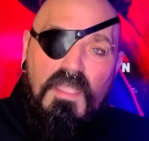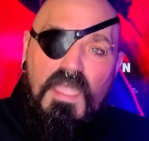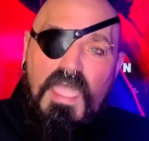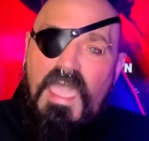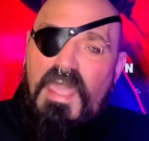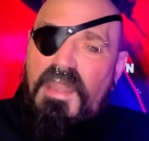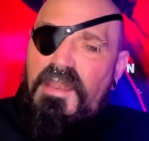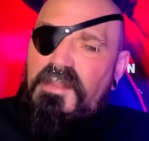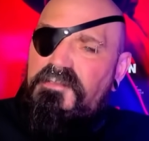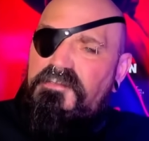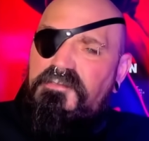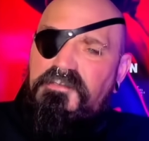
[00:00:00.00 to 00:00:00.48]

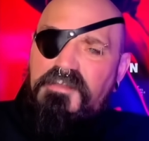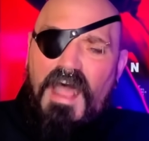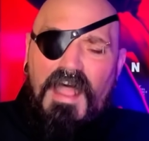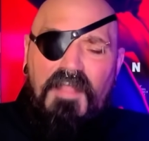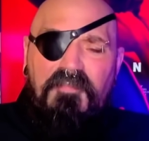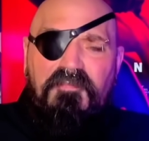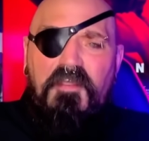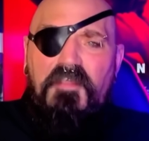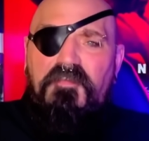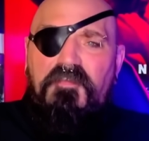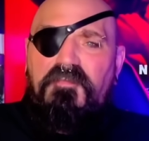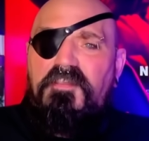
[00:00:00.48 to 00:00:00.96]
And it's
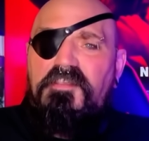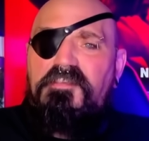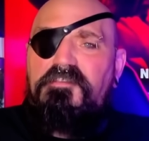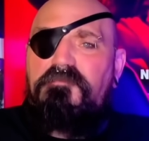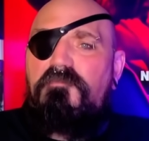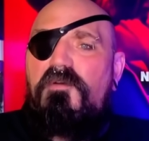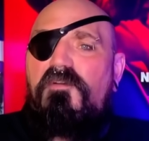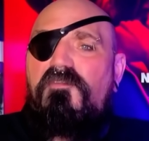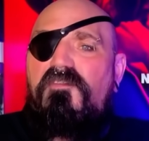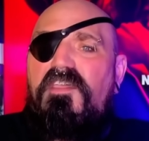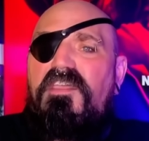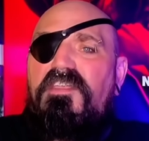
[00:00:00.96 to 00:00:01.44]
not that this
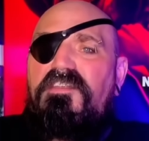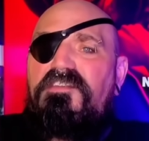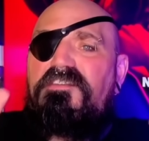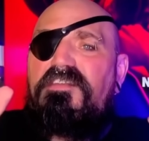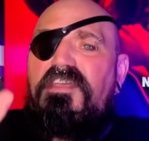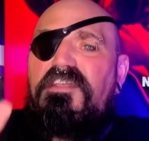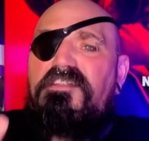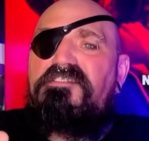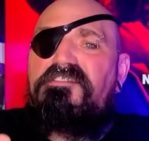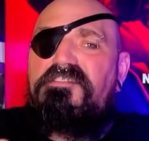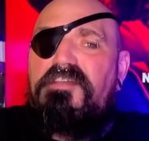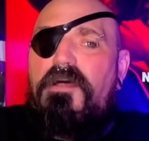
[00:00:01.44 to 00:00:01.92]
movie
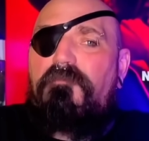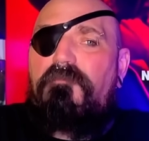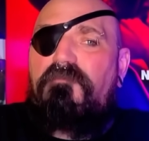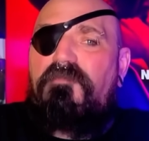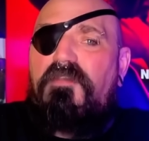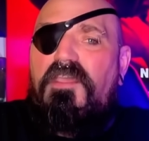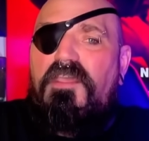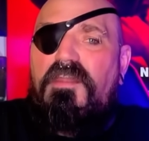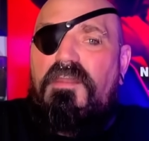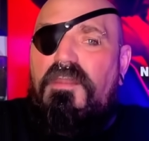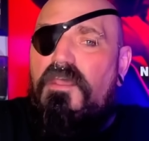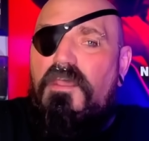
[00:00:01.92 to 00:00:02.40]
did
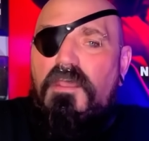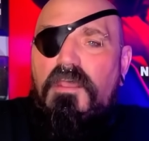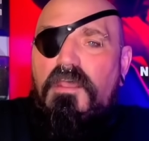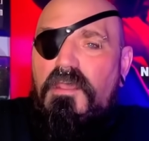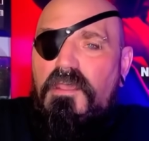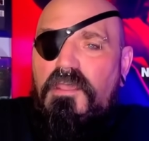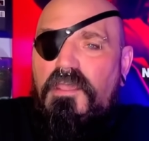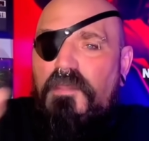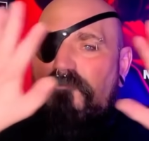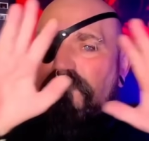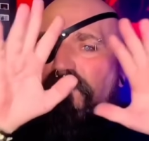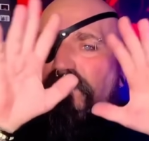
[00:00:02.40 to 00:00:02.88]
something
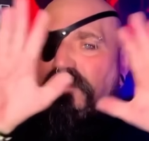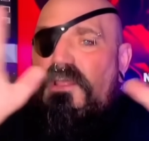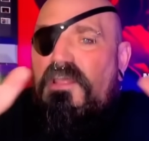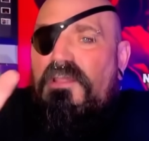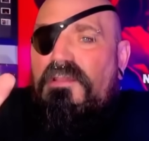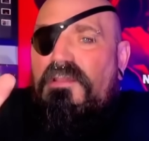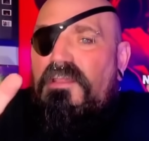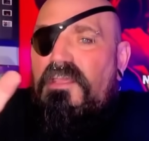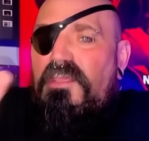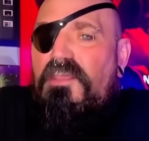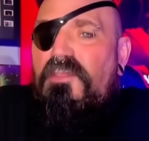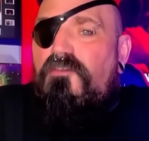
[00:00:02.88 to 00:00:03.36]

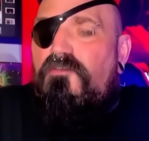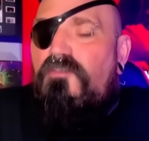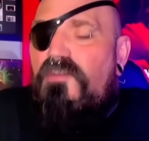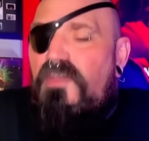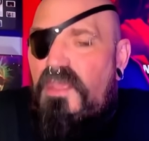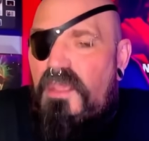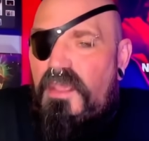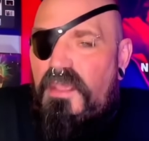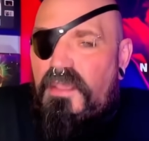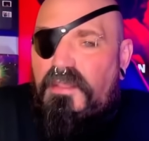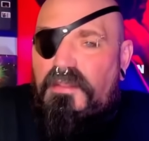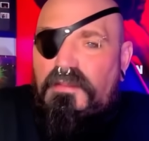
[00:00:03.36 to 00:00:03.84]
completely
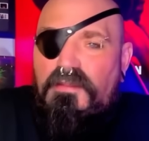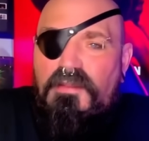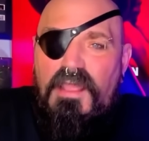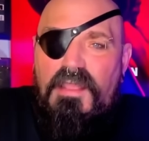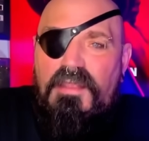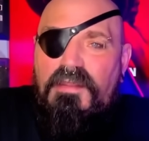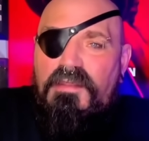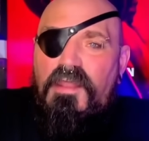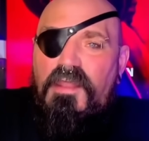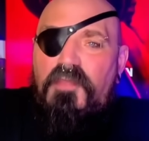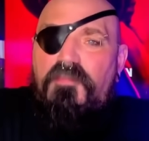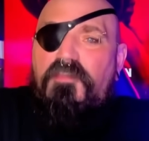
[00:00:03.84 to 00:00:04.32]
unique and
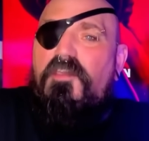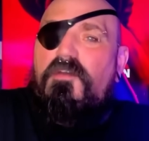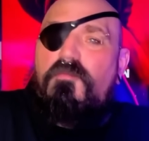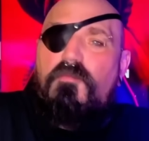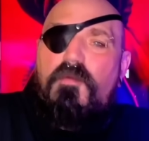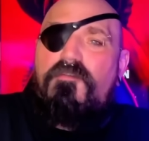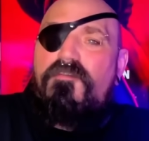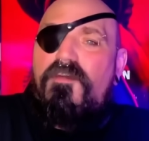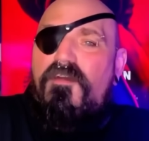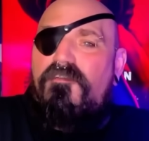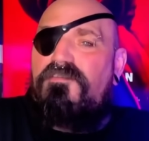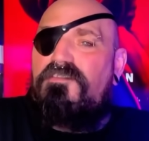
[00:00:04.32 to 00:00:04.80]
like nothing
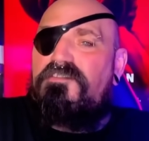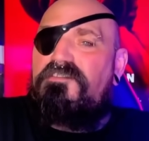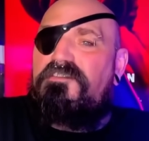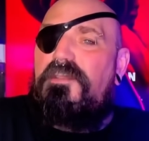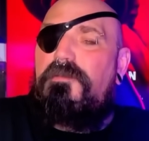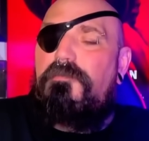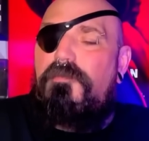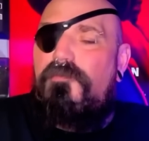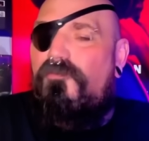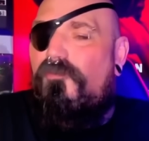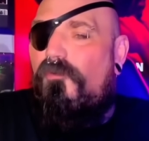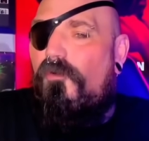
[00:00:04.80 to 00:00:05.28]
we've ever
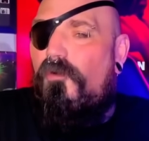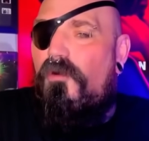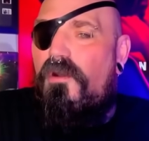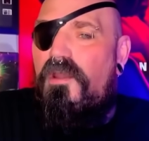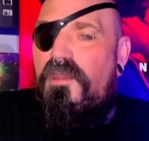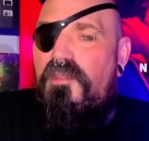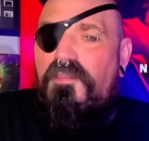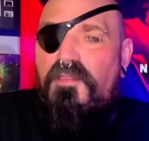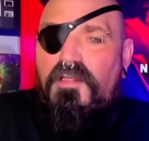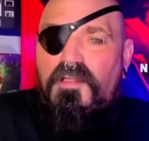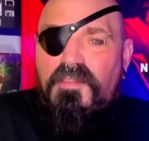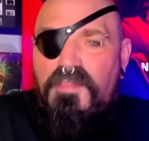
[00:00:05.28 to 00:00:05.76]
seen before or
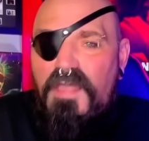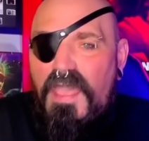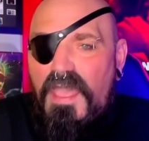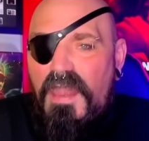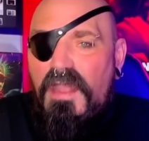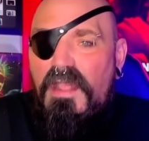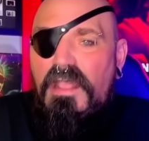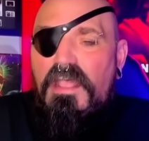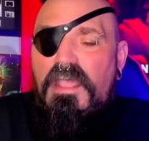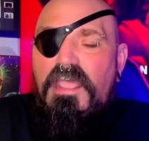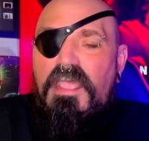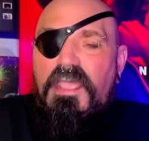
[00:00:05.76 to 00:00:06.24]
anything like that.
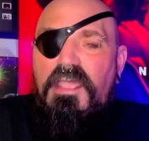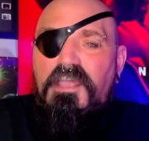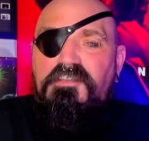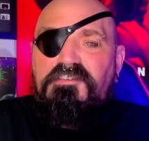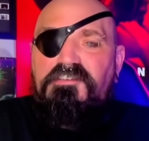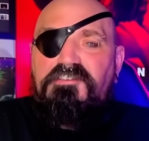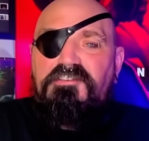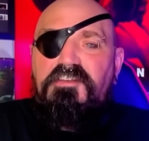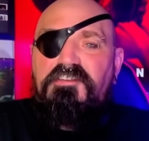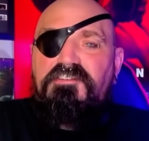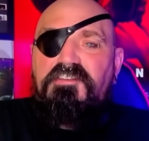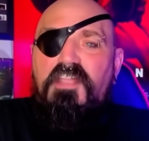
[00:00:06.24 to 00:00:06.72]
It's
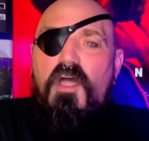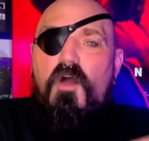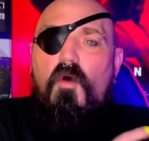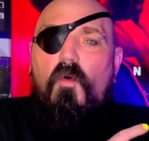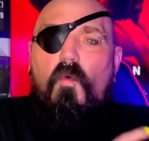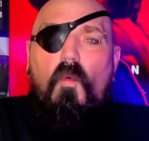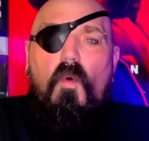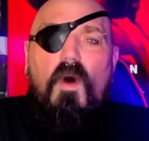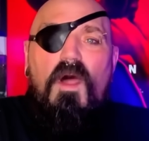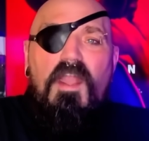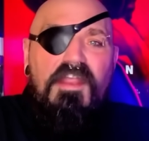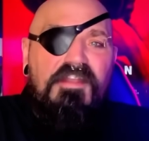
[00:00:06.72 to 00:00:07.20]
just
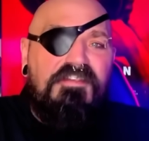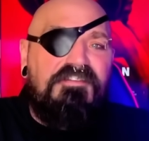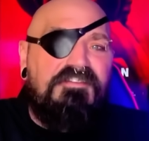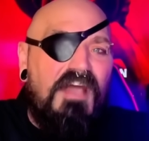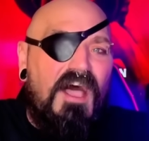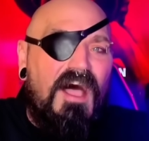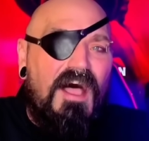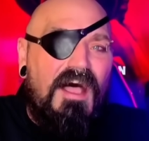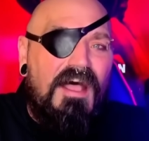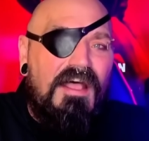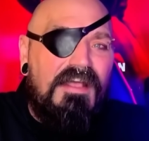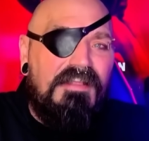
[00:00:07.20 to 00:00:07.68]
what it
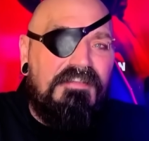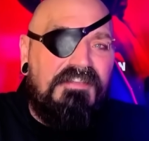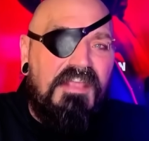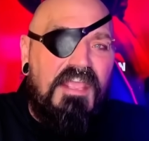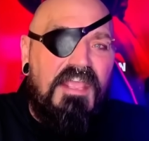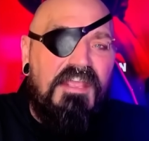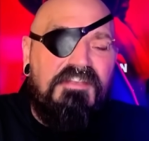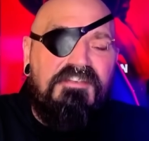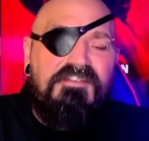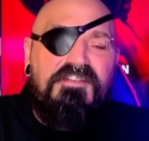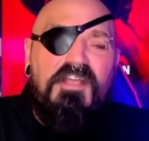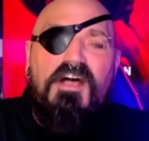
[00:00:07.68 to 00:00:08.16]
does.
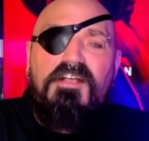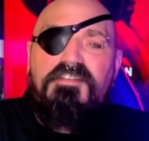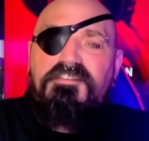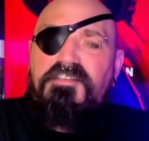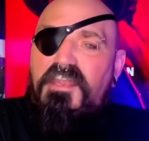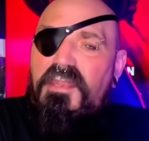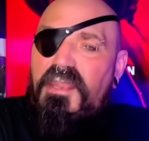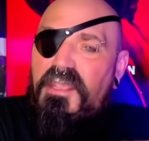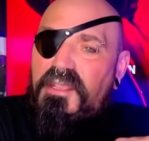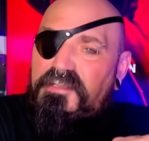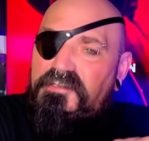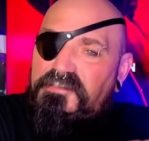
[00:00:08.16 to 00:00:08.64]
It does
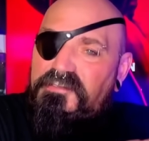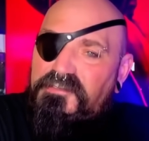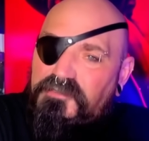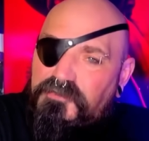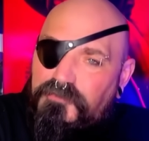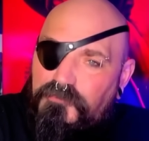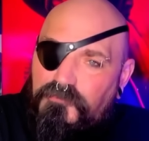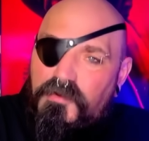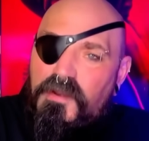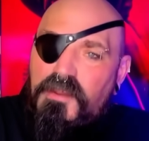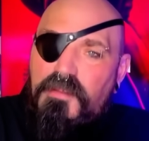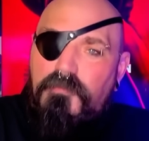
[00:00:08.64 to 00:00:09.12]
it
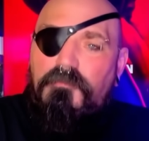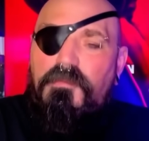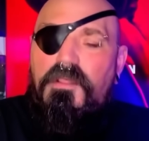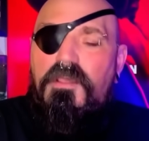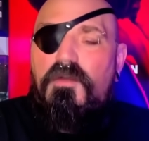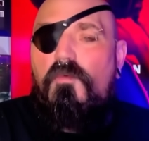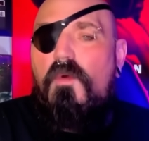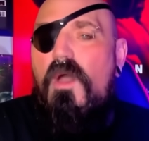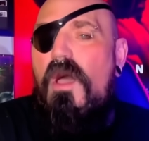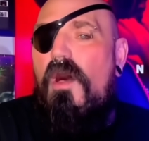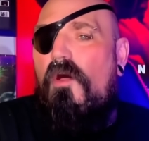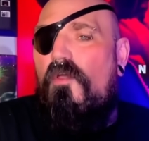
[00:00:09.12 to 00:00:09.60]
extremely
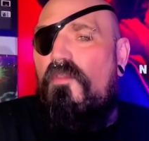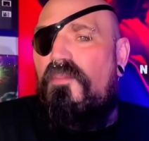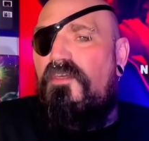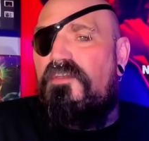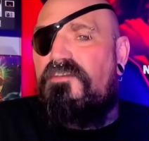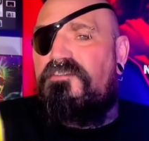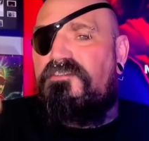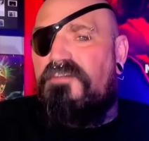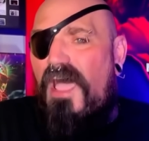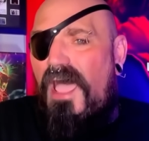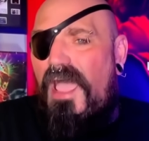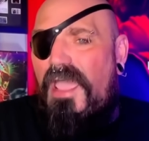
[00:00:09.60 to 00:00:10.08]
well. The
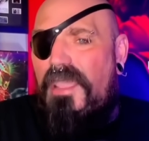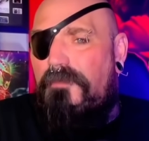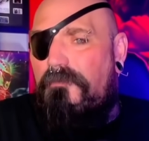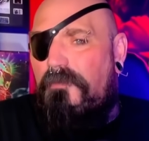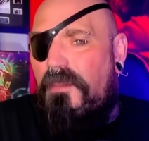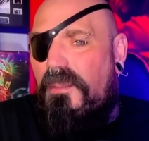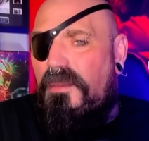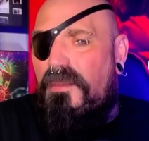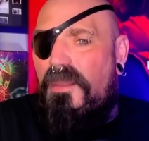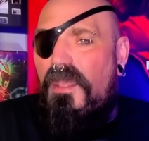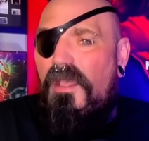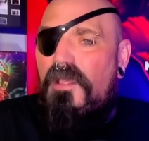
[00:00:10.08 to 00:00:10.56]

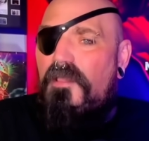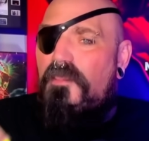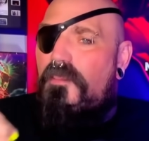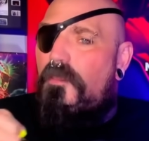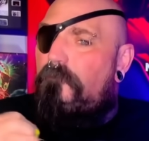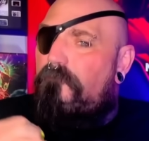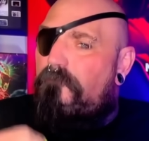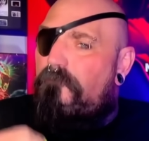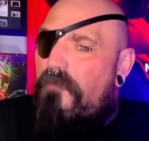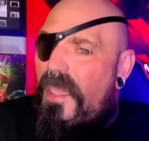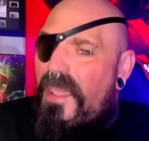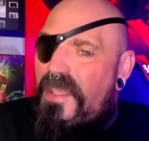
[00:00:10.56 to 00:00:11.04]
timing, the
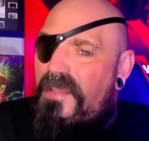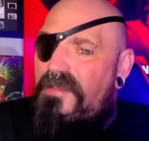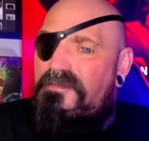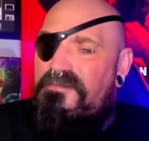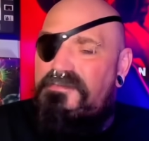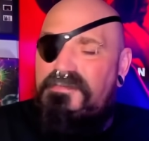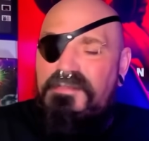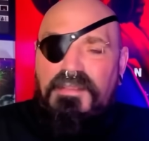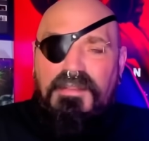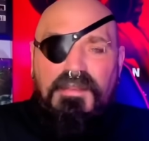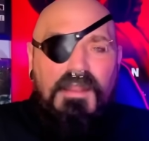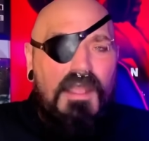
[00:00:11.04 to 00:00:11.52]

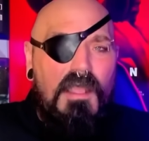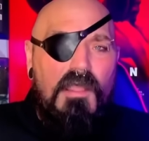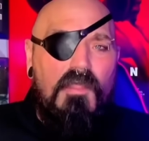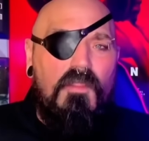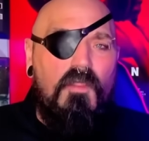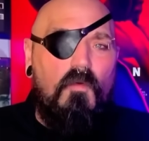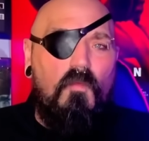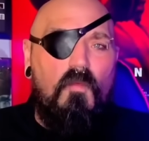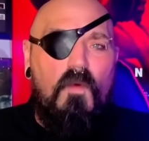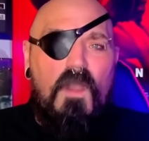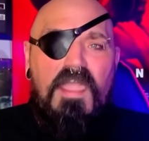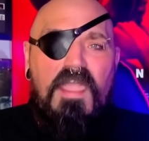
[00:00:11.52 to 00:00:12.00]
pacing,
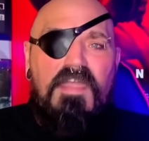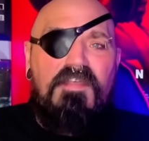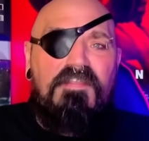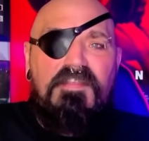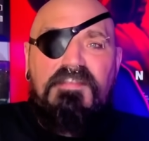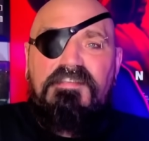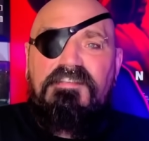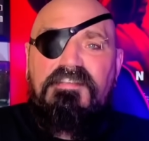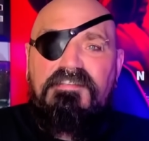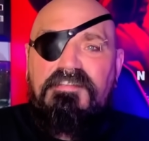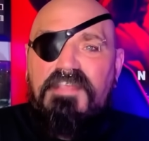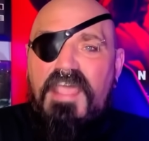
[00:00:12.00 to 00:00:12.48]
the way
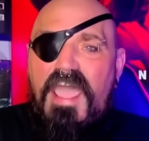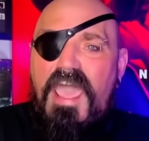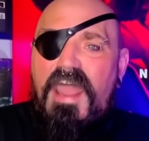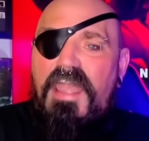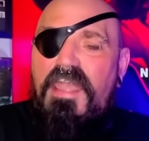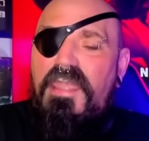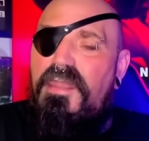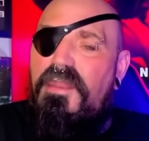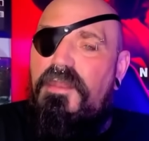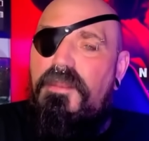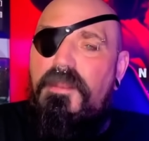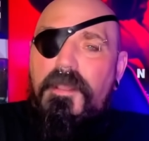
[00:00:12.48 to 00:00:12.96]
this is
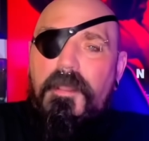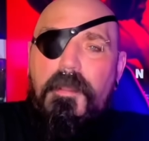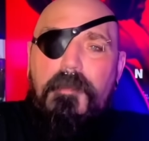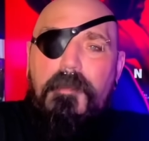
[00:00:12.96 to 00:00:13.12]
edited,